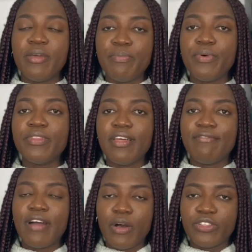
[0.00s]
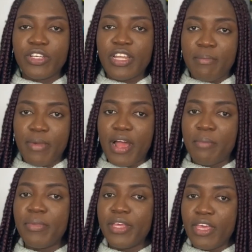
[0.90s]
input the voucher number
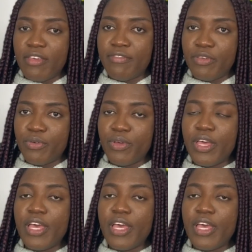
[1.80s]
Humber gave you,